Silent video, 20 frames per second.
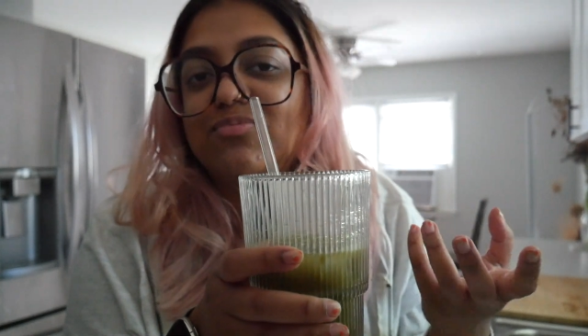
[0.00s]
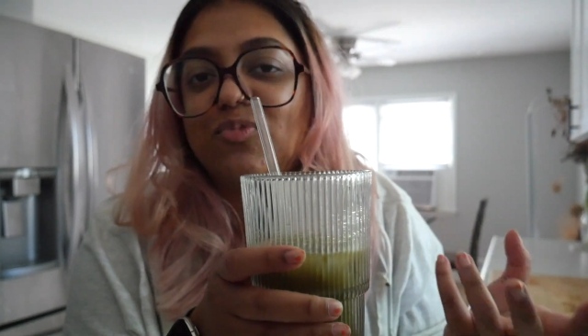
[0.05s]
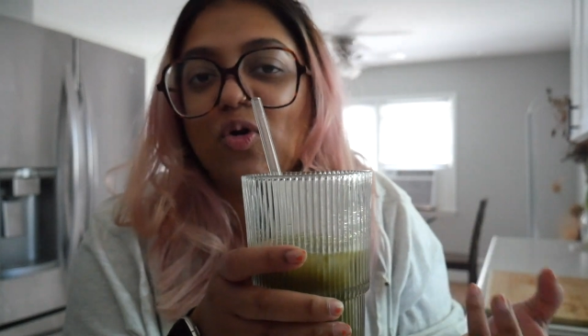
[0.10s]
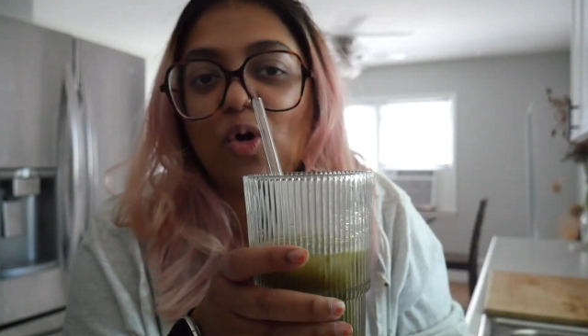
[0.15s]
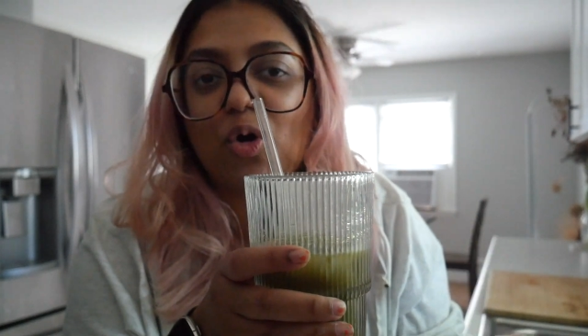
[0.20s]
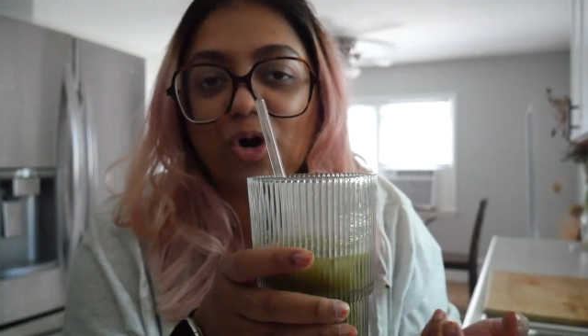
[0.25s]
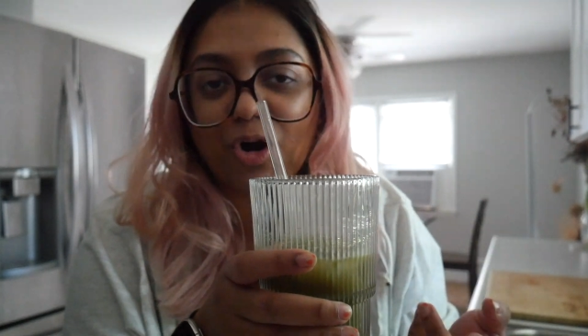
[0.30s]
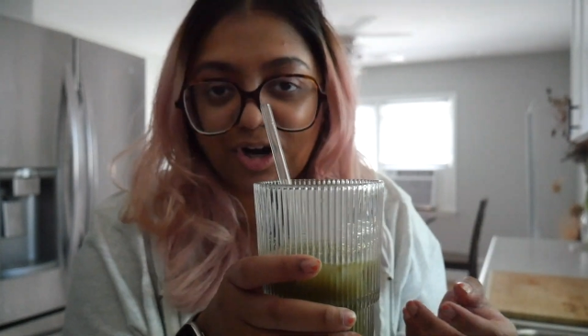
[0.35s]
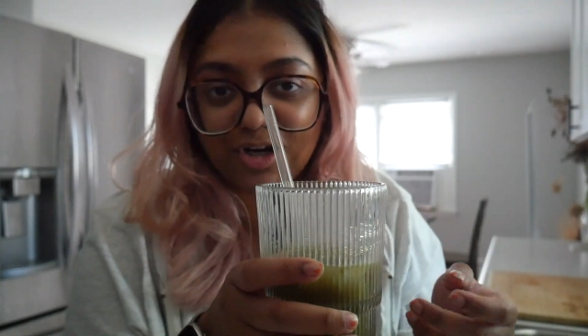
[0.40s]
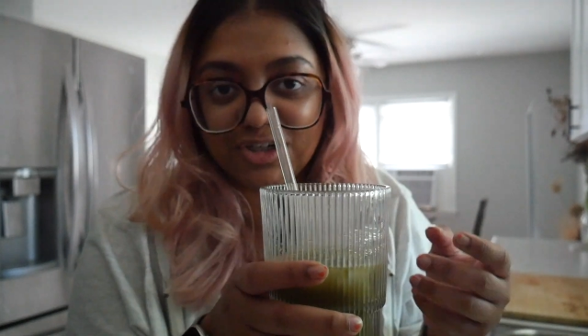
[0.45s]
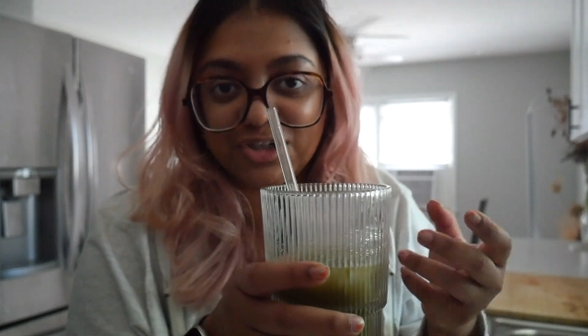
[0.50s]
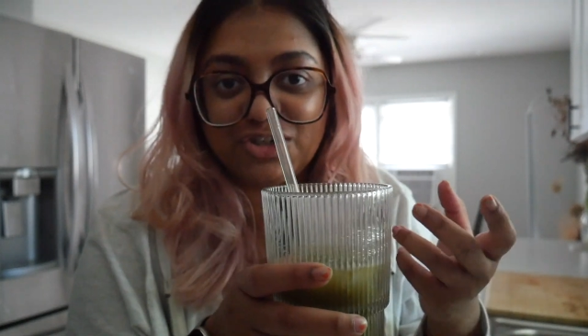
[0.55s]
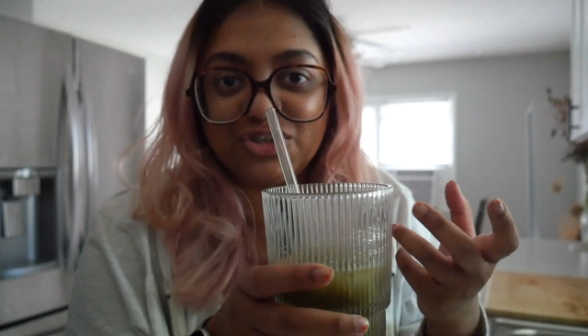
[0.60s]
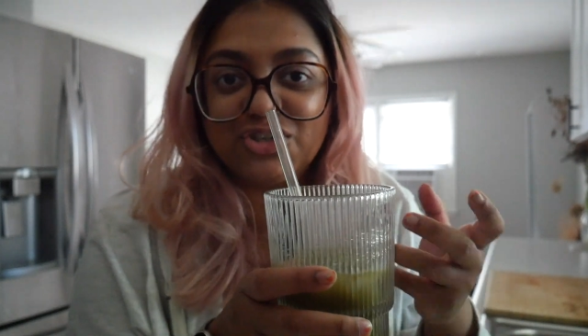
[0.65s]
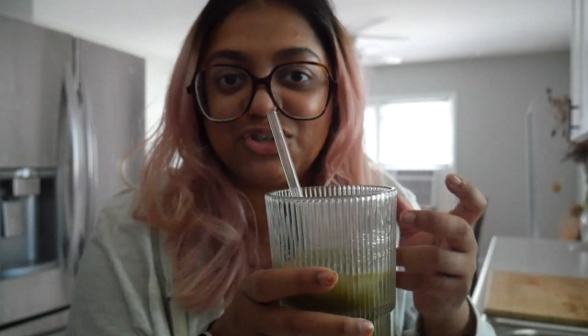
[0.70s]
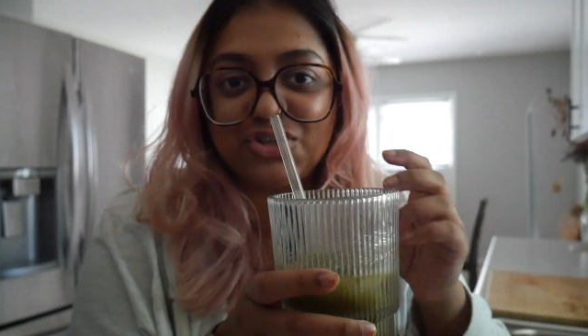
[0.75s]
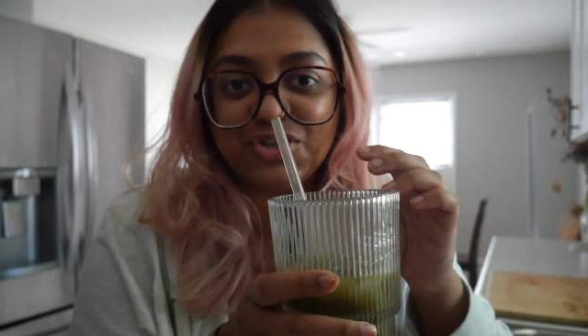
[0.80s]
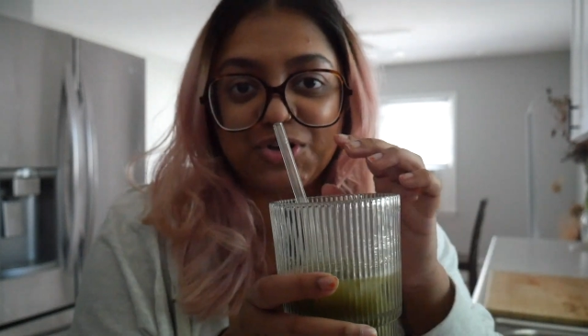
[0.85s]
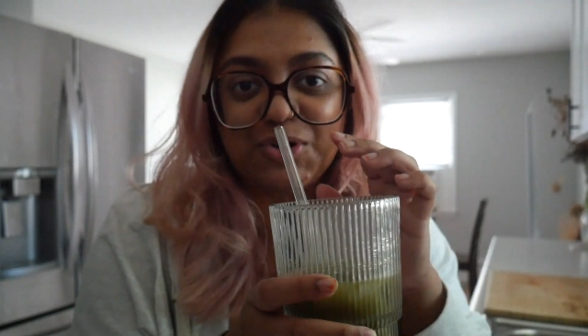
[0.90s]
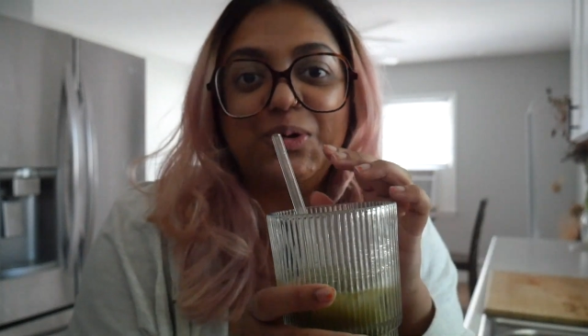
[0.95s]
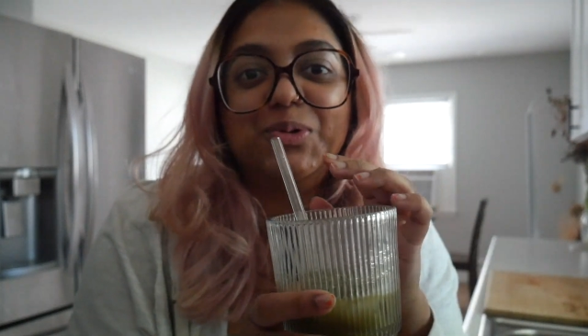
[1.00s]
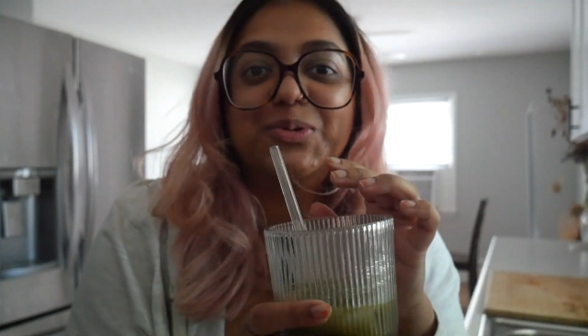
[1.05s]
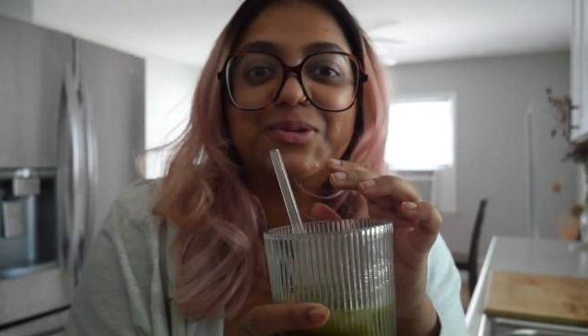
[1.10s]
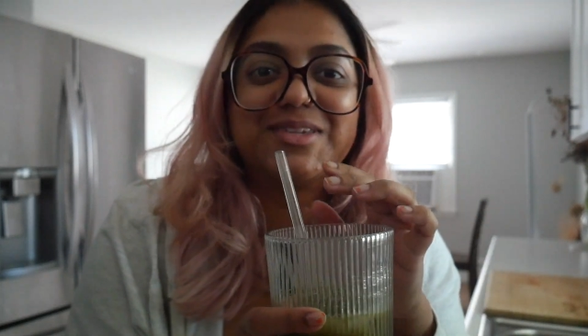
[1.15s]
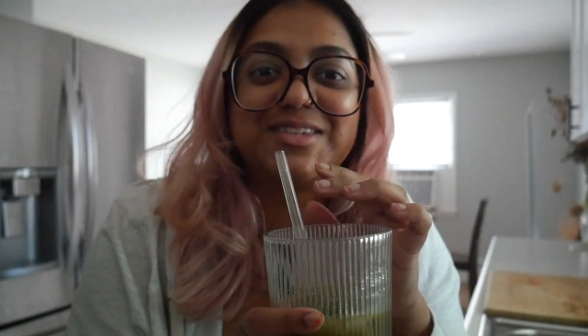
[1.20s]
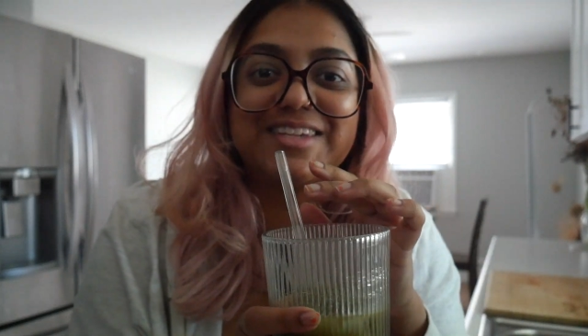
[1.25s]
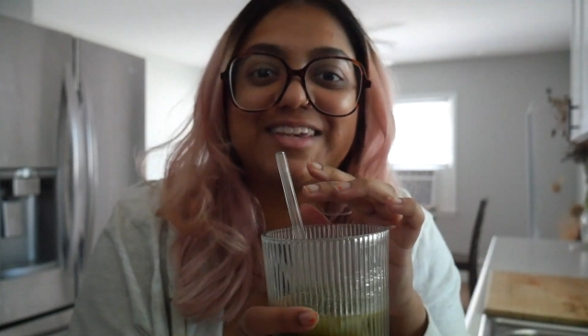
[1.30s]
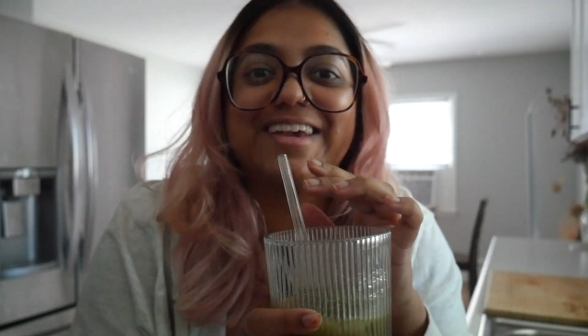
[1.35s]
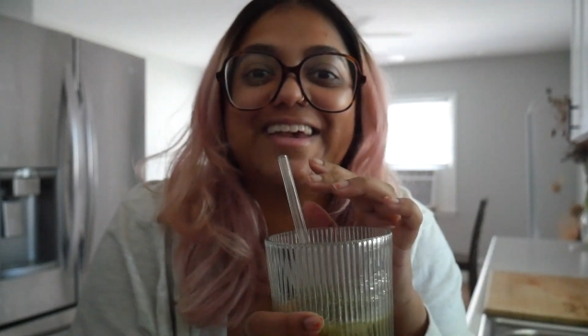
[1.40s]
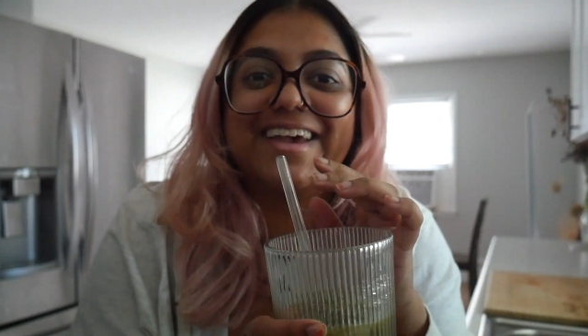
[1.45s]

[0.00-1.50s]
orange juice.